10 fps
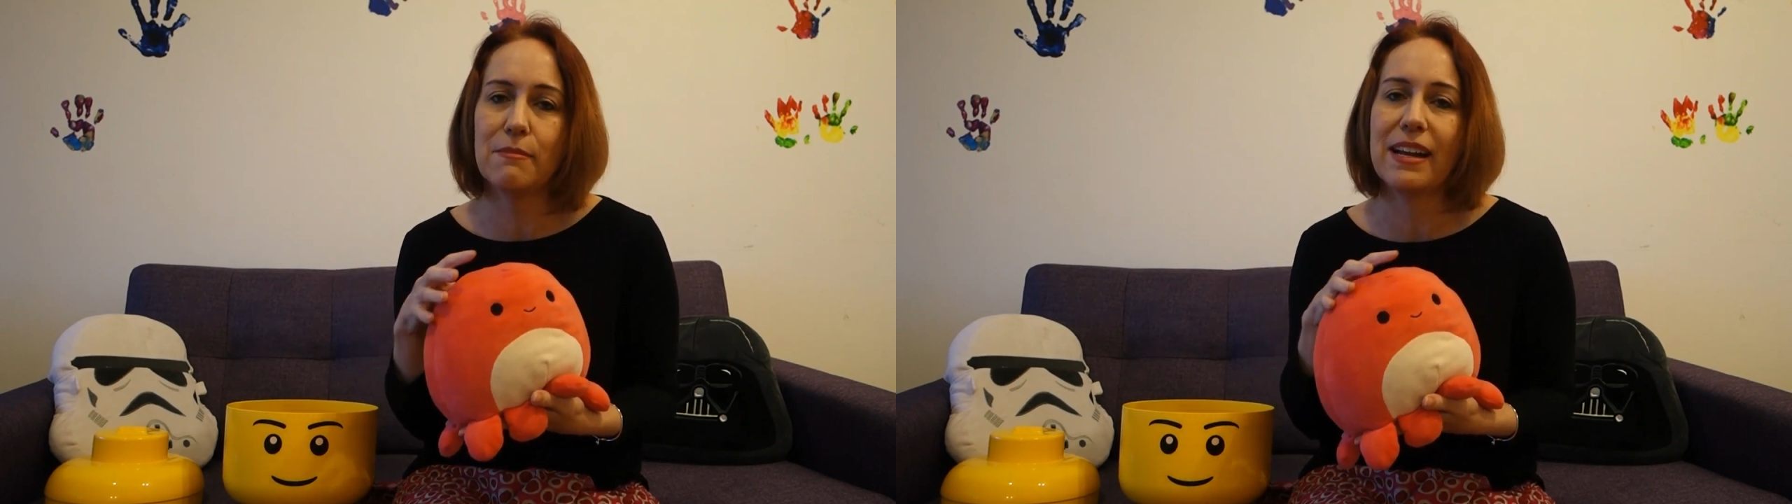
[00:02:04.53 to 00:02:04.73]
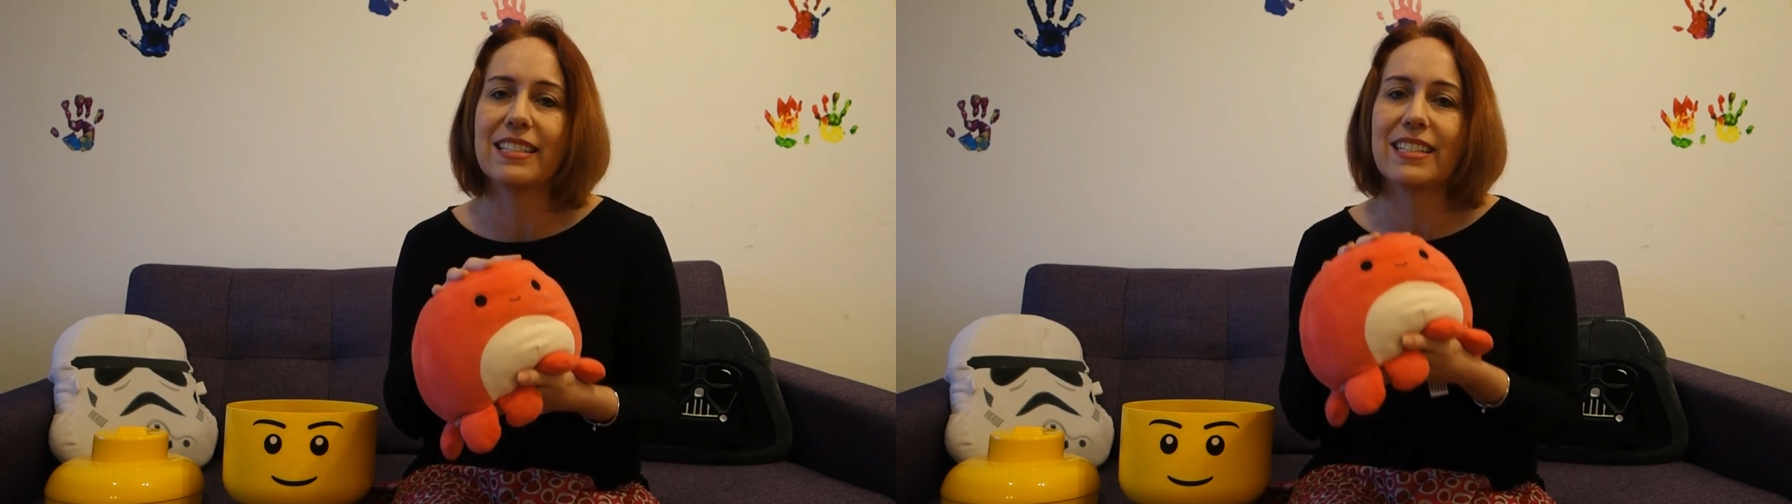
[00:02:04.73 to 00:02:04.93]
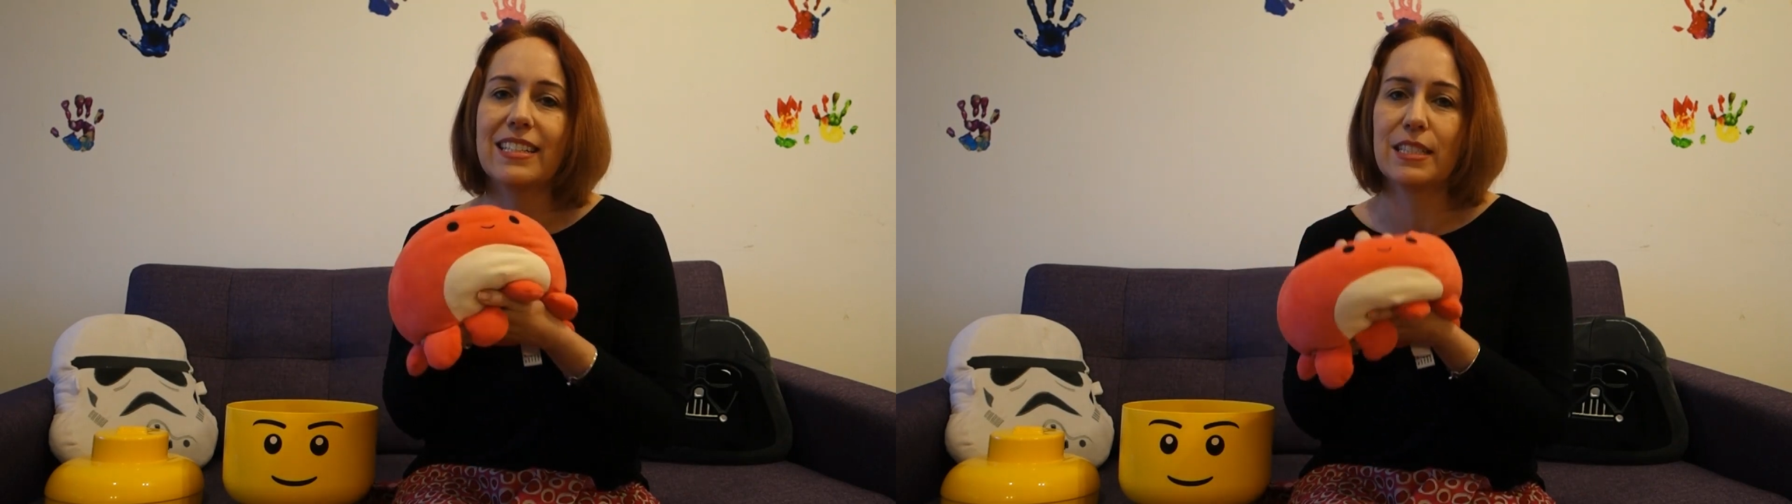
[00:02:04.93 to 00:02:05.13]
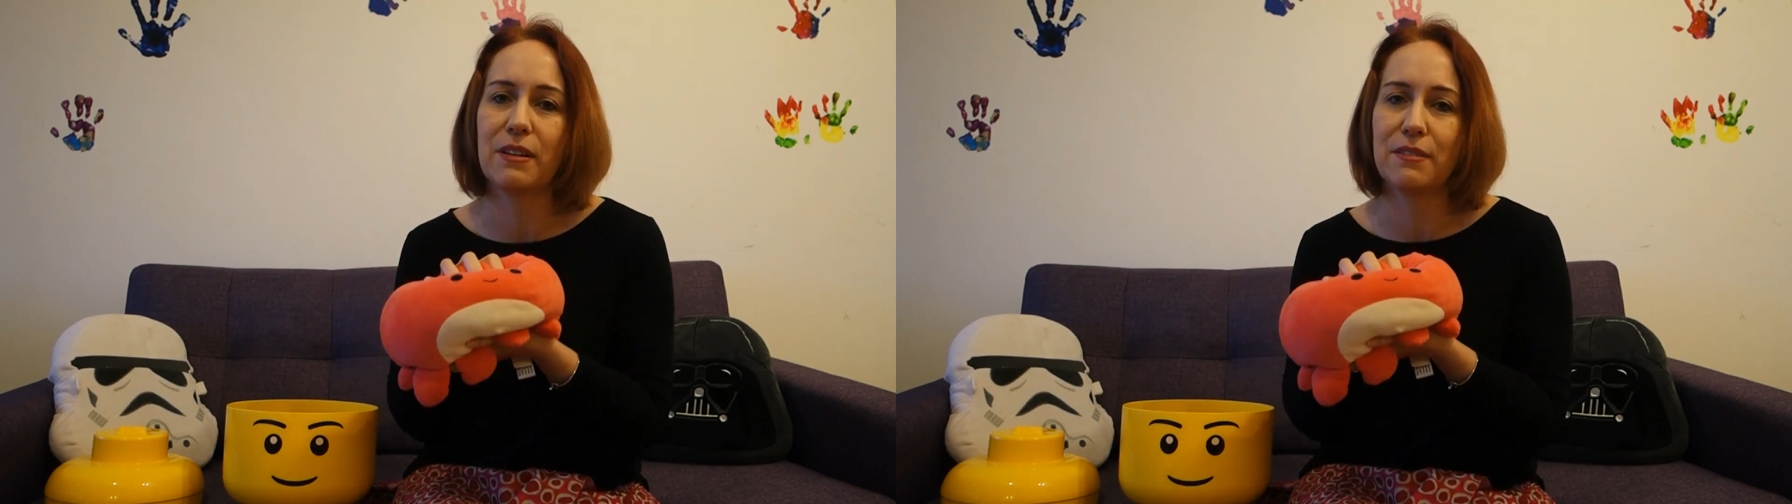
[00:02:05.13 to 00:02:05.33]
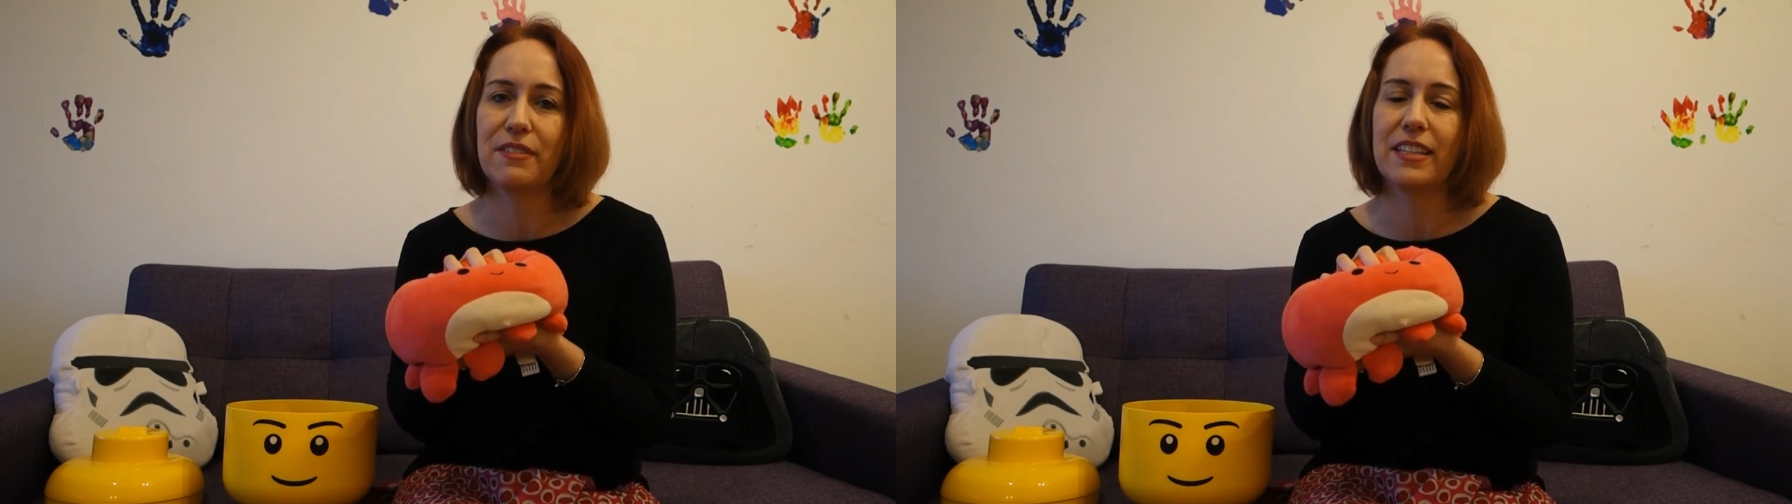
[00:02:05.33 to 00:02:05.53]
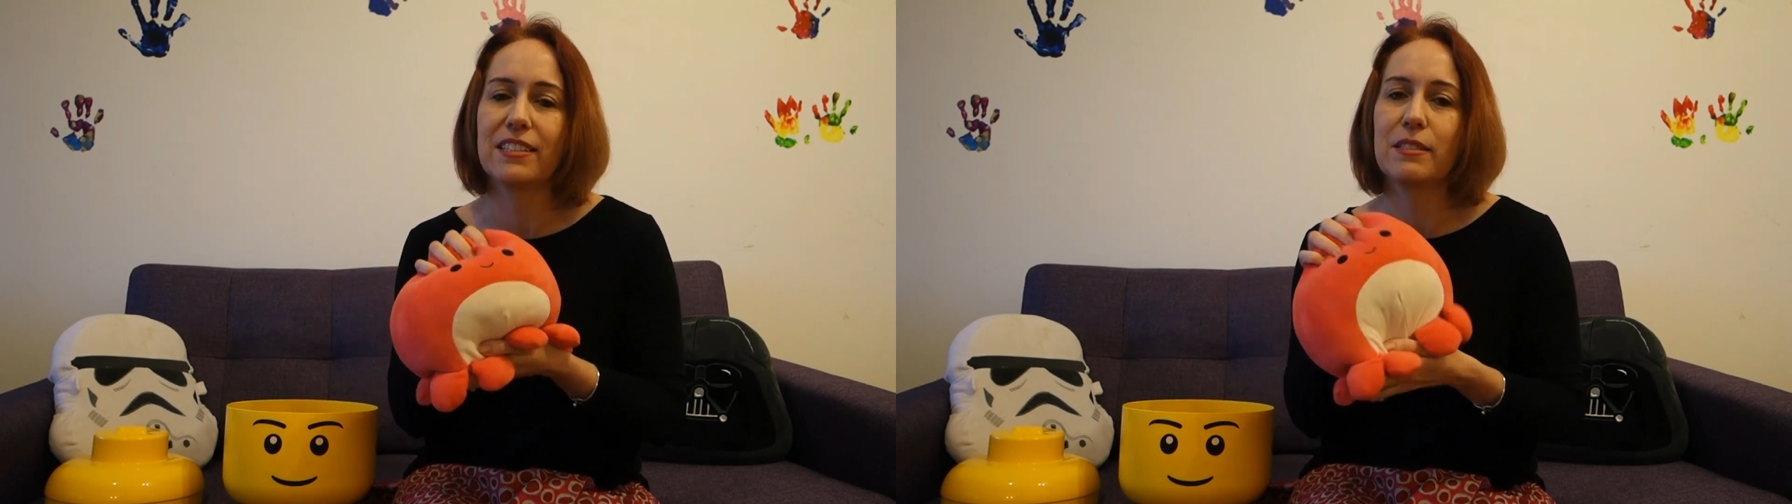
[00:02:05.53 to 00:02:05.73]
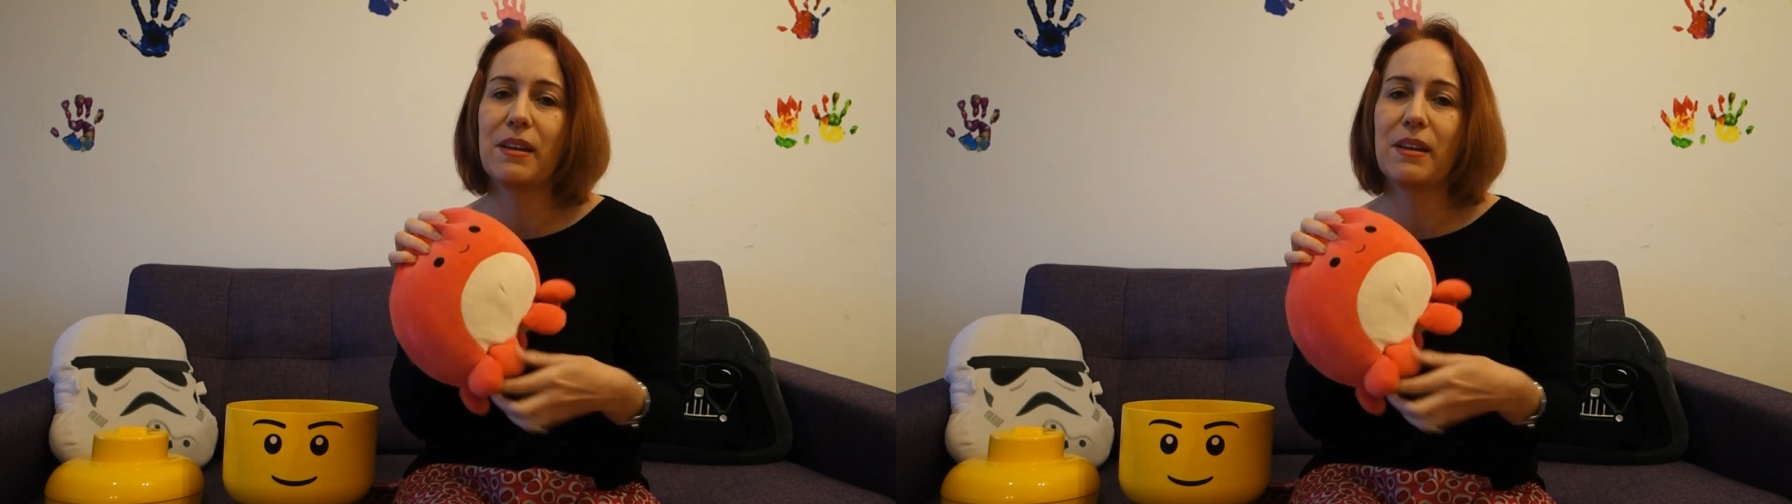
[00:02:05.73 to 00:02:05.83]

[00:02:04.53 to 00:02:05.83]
amazing this one feels,